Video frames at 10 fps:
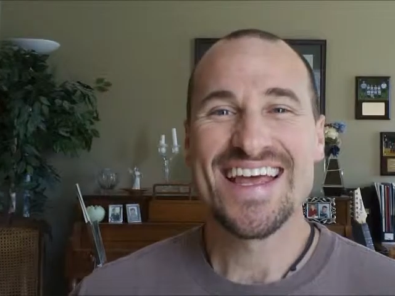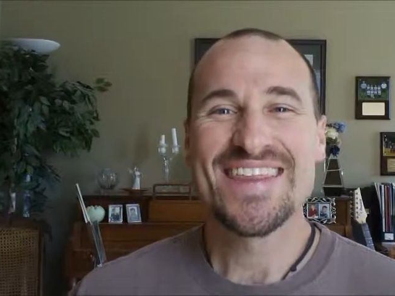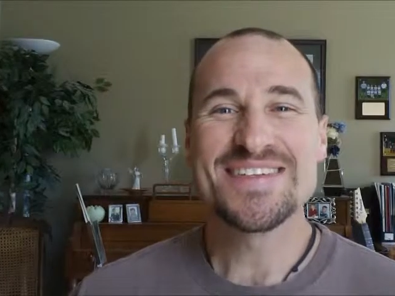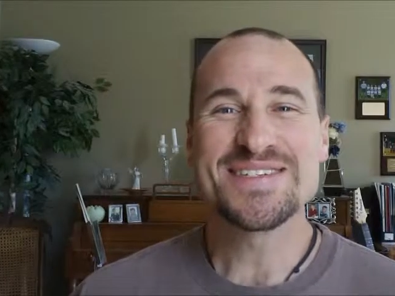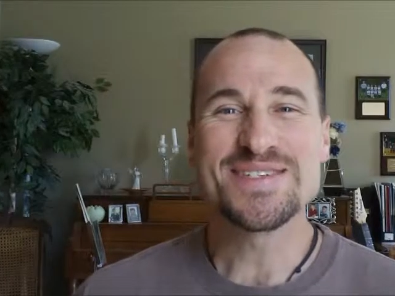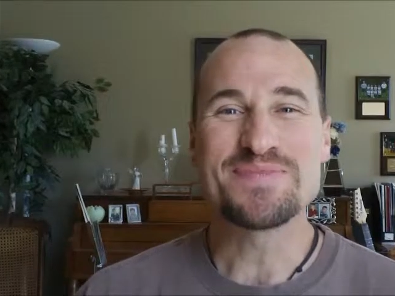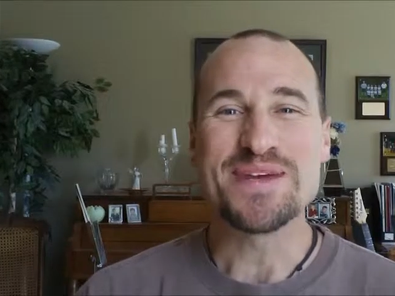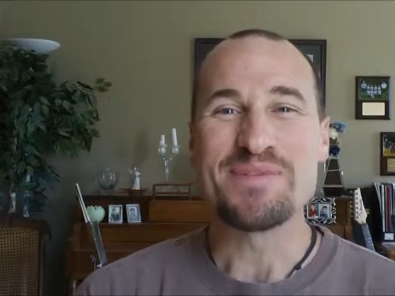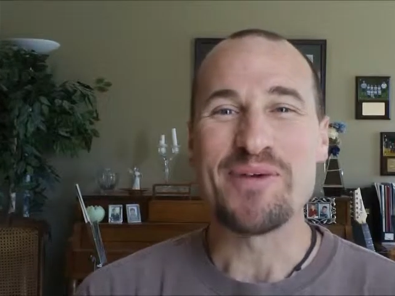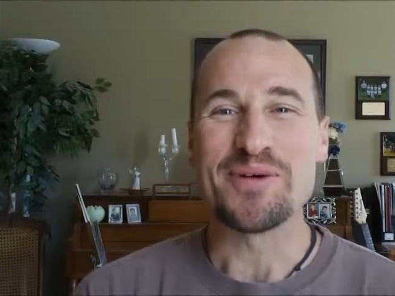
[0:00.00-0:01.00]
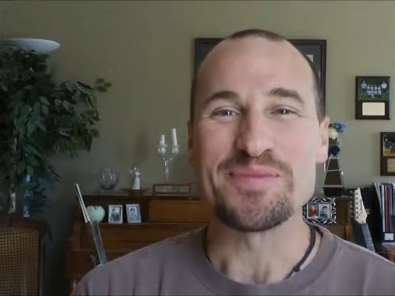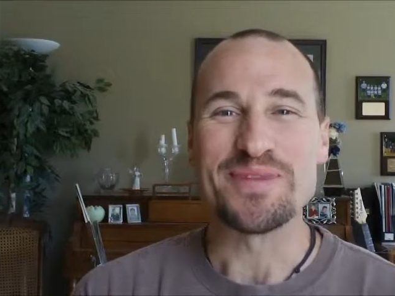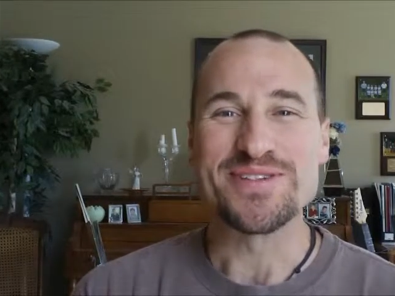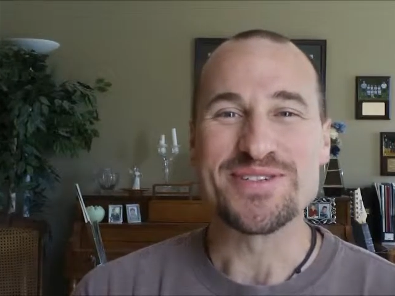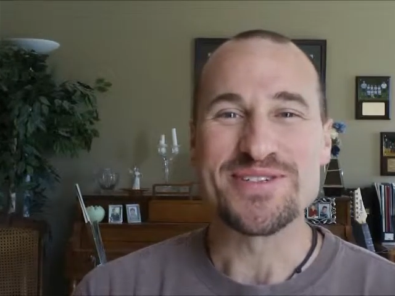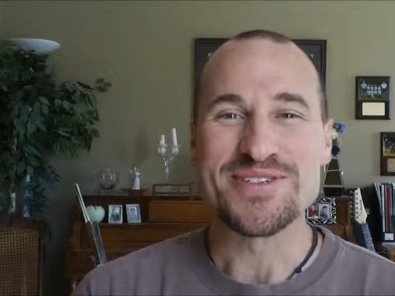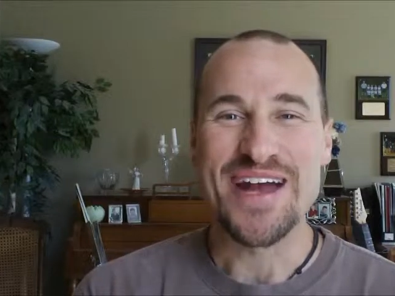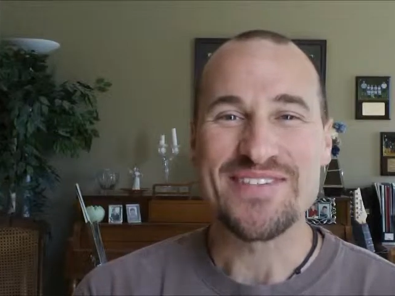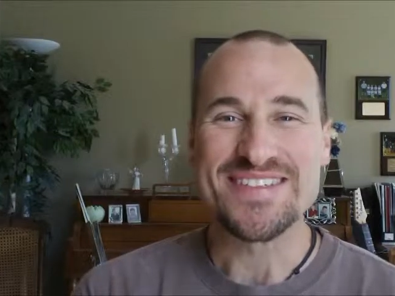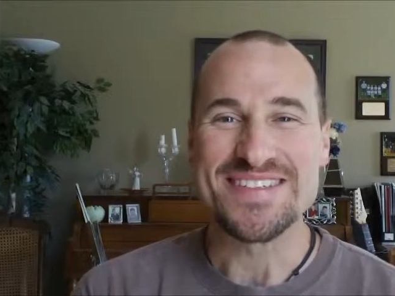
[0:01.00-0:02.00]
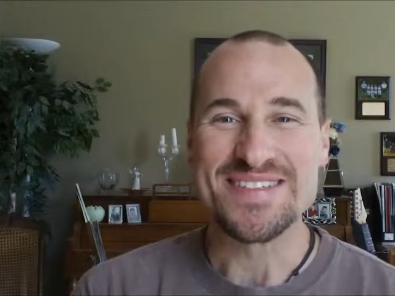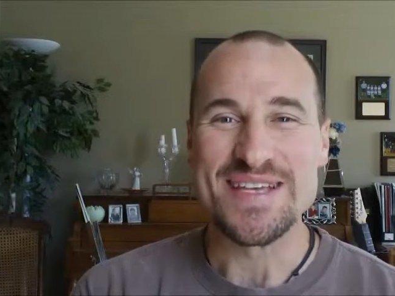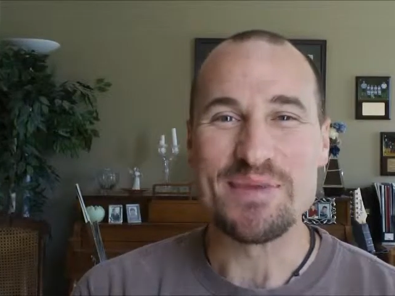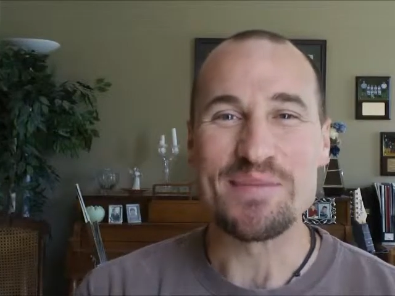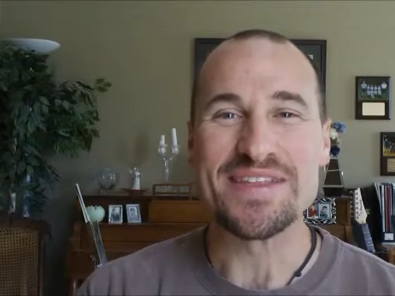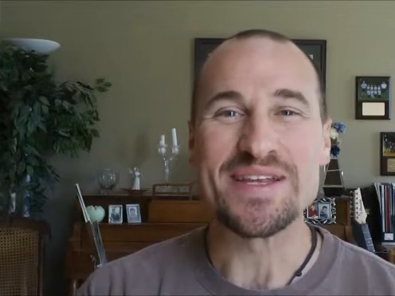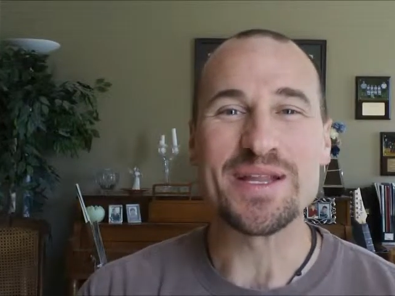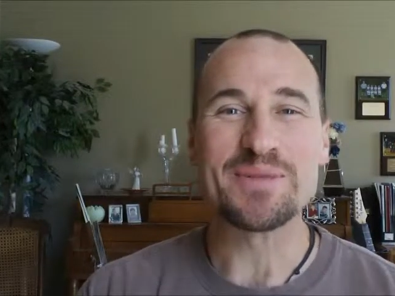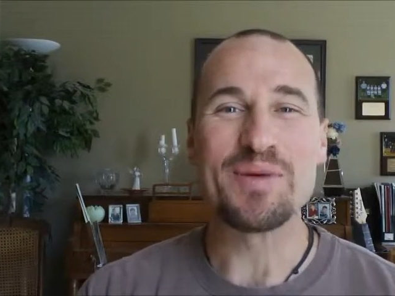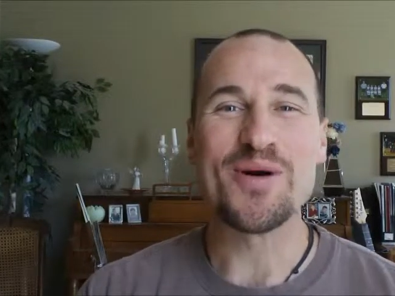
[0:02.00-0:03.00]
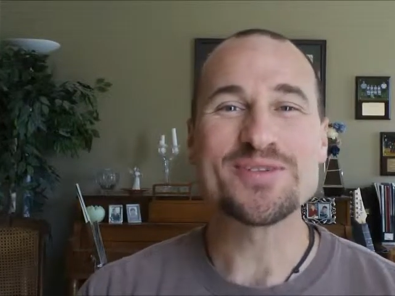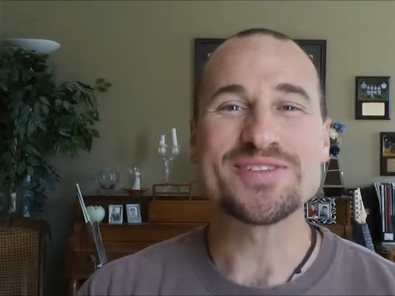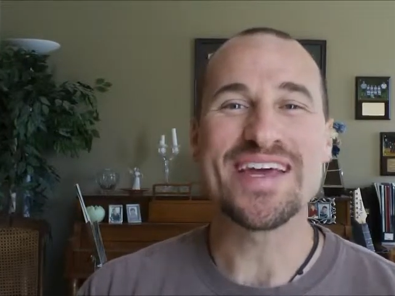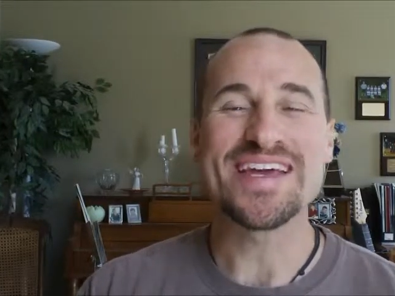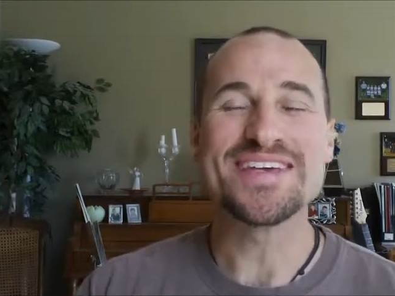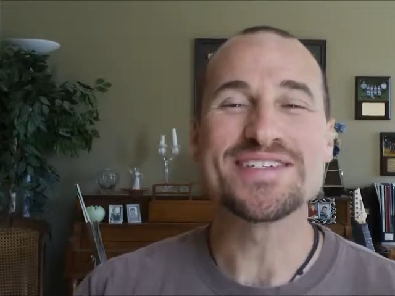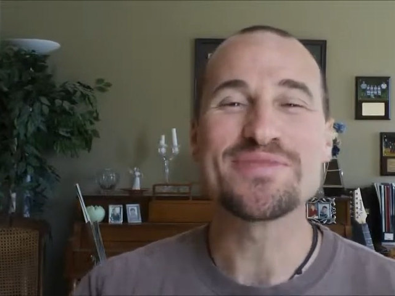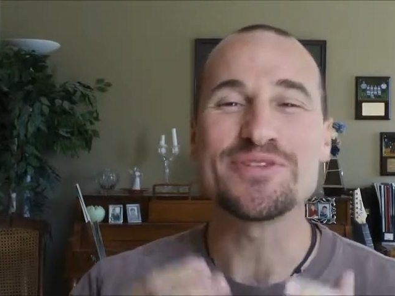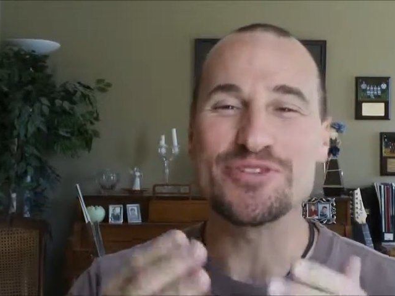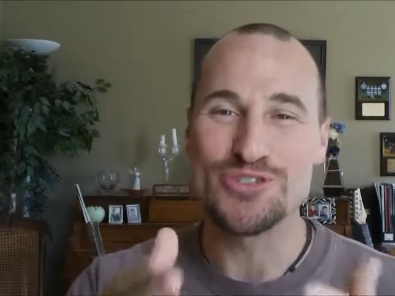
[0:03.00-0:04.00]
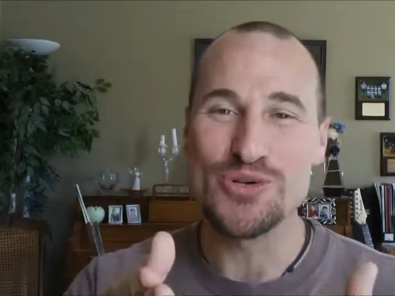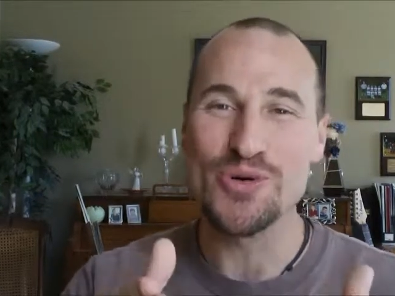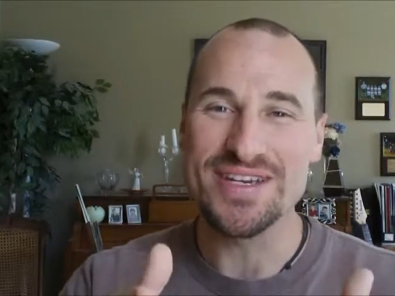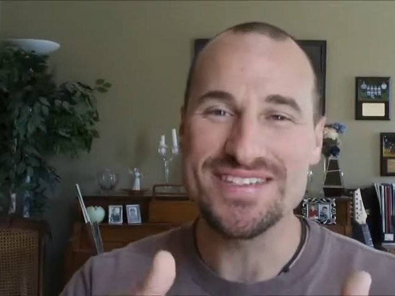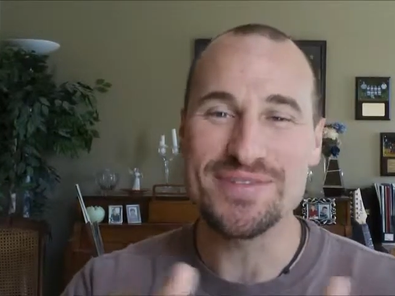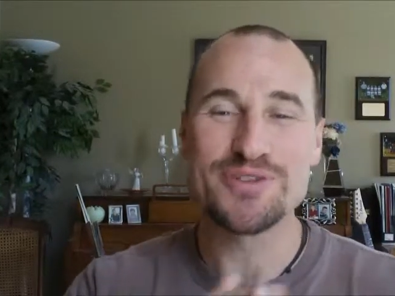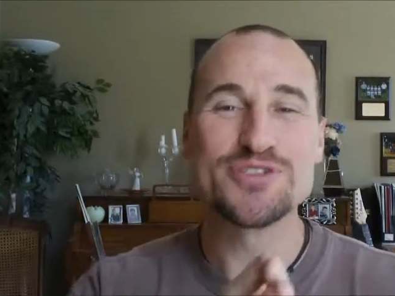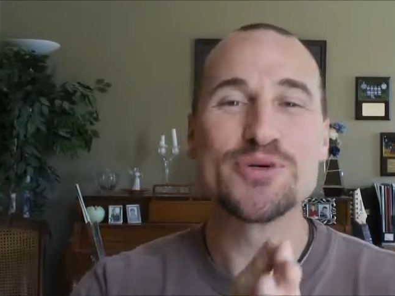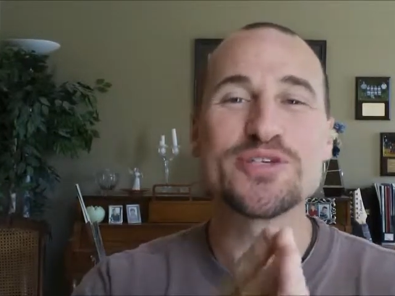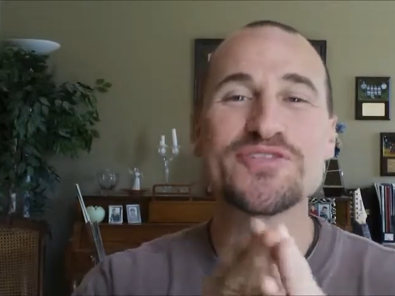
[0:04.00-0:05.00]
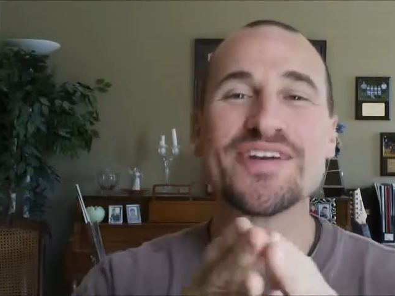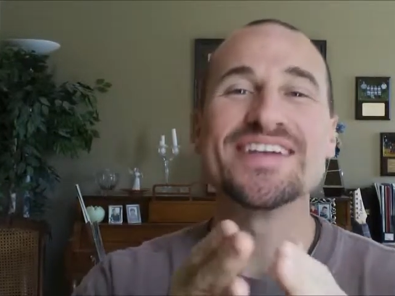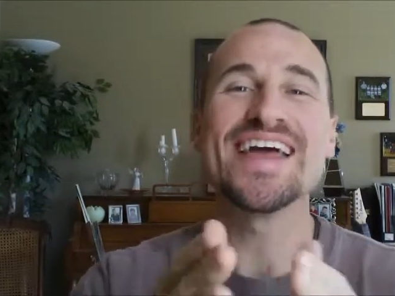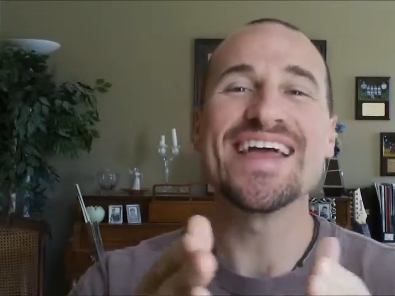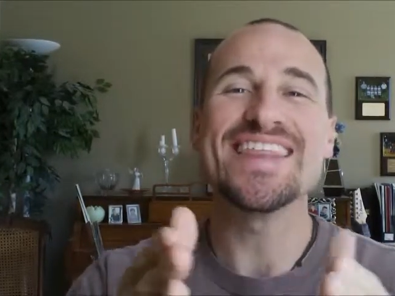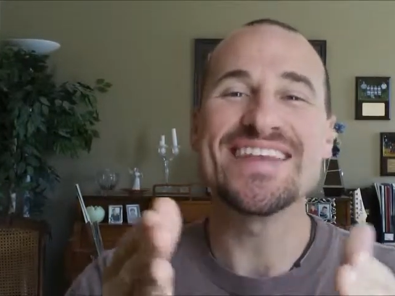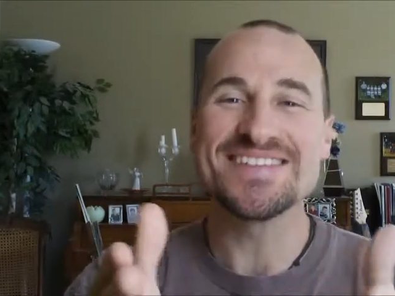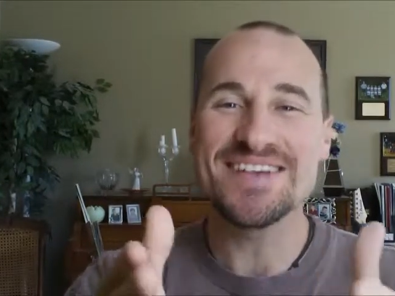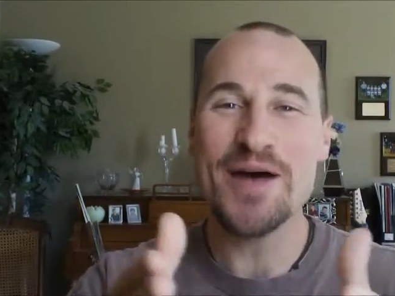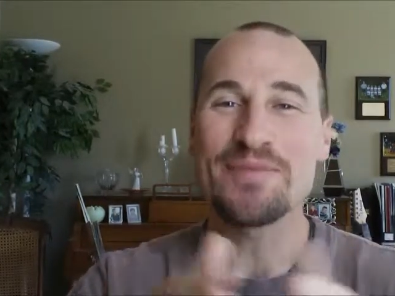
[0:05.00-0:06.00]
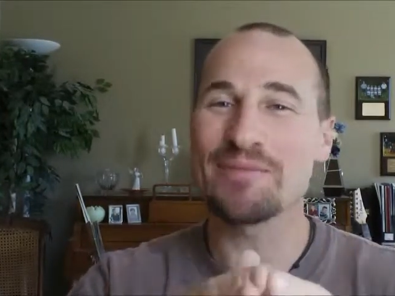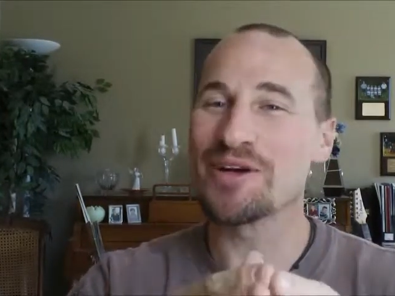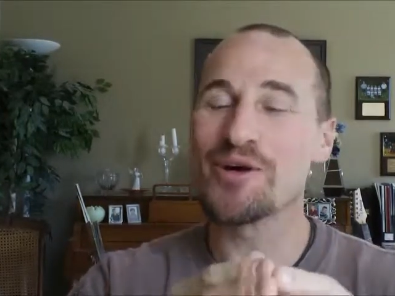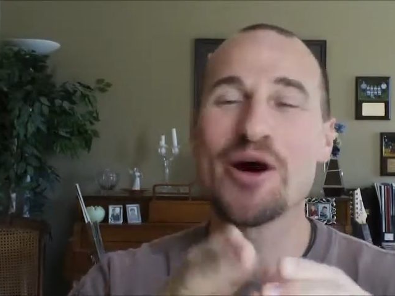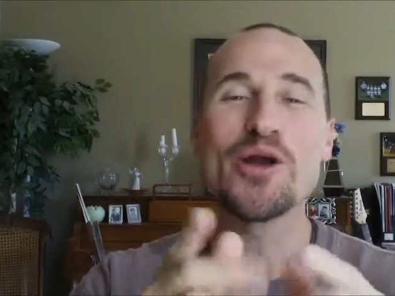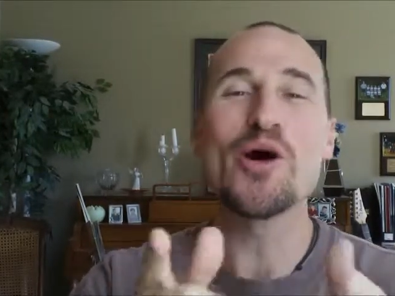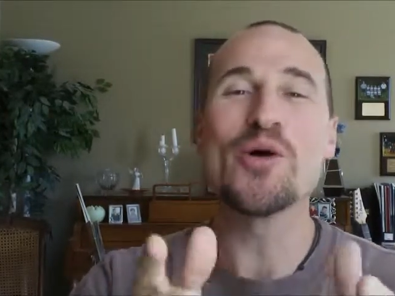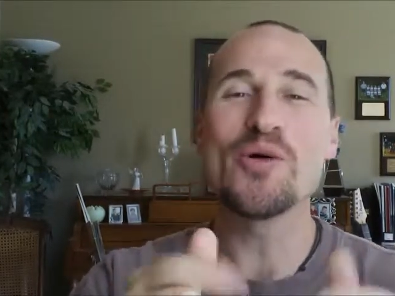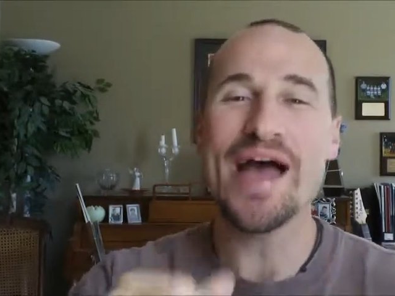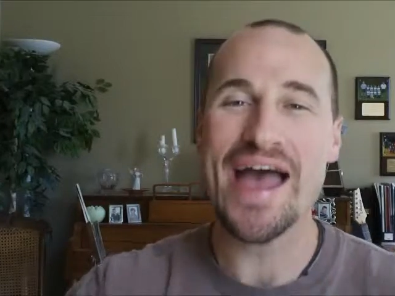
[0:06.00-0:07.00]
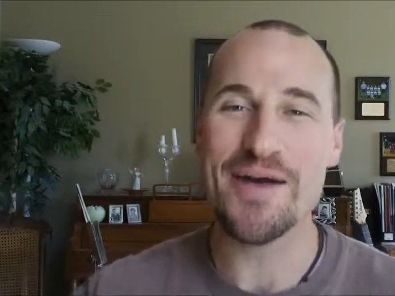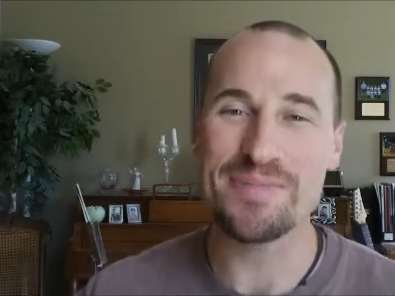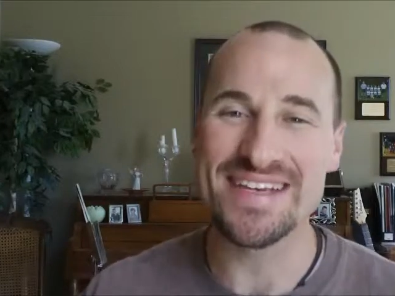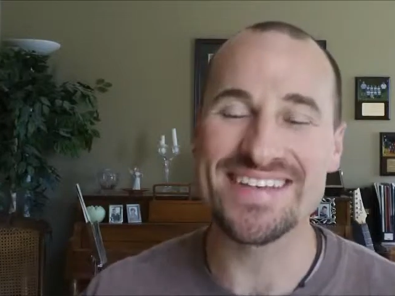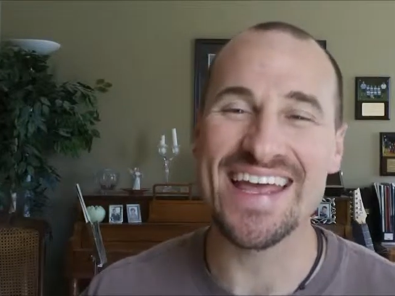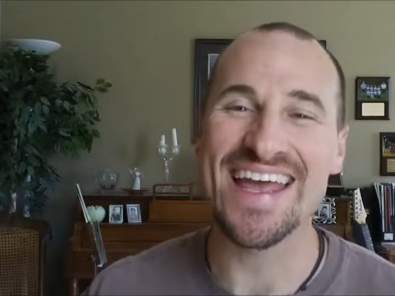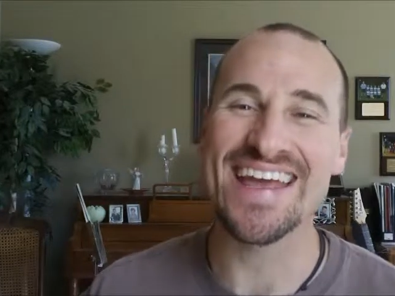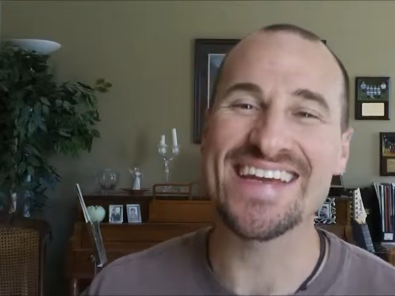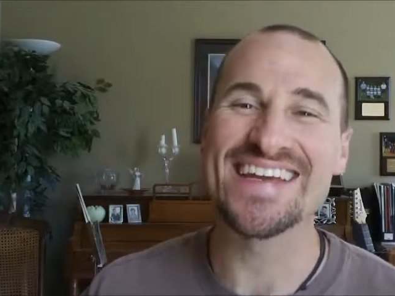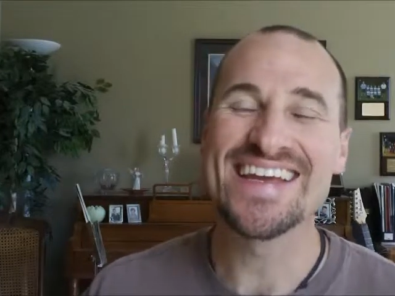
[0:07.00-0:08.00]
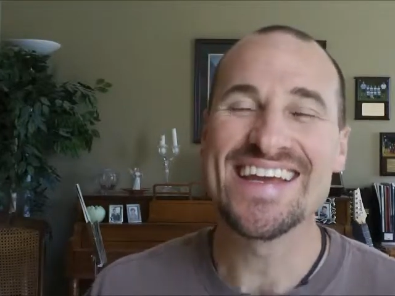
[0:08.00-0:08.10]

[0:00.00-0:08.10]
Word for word: This is Speak My Word Ministries, Travis Zimmerman. The Daily Pulse today is a rejoice, a rejoice for a day that is coming. I'm going to call it Oh Happy Day.